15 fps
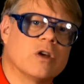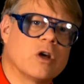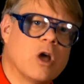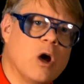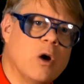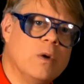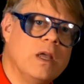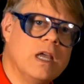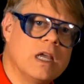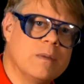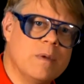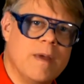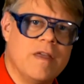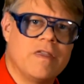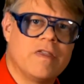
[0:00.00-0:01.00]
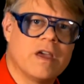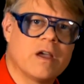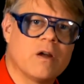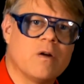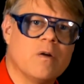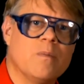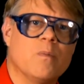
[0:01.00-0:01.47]
the coating can be made
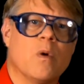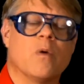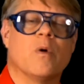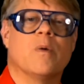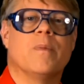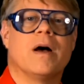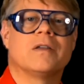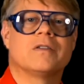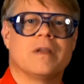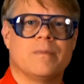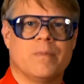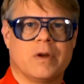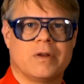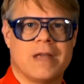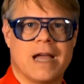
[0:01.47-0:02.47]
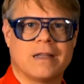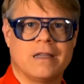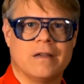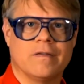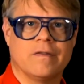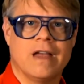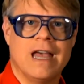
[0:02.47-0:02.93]
thicker, more robust, and
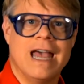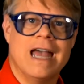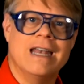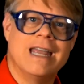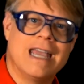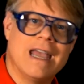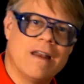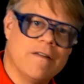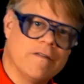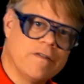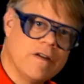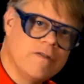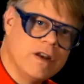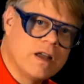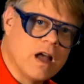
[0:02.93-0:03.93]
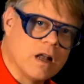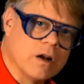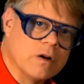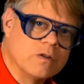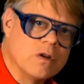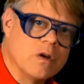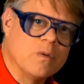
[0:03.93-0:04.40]
protective. To get vivid
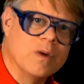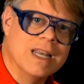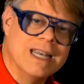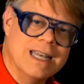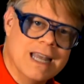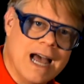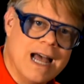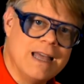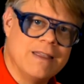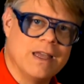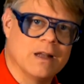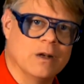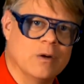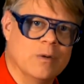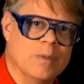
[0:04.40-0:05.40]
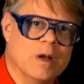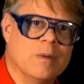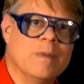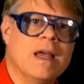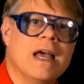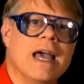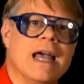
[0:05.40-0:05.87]
colors, we dye the
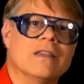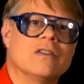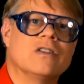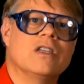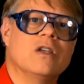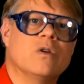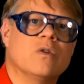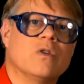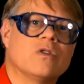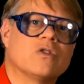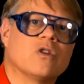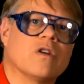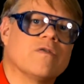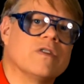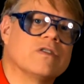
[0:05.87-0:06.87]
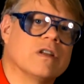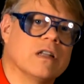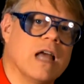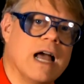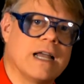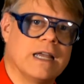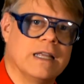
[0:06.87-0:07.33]
aluminum and seal the surface to
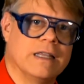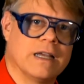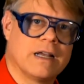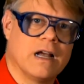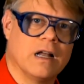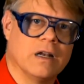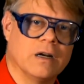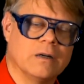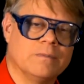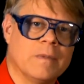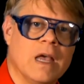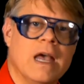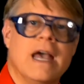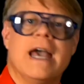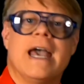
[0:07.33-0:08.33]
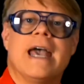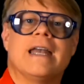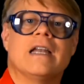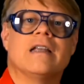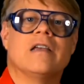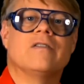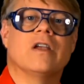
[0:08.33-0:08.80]
lock in the color.
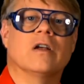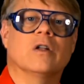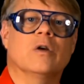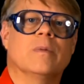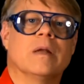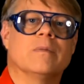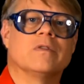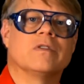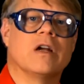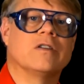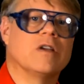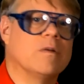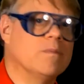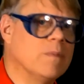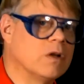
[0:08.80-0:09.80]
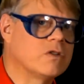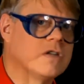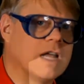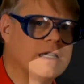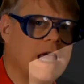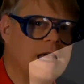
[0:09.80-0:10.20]
Anodizing aluminum starts out much like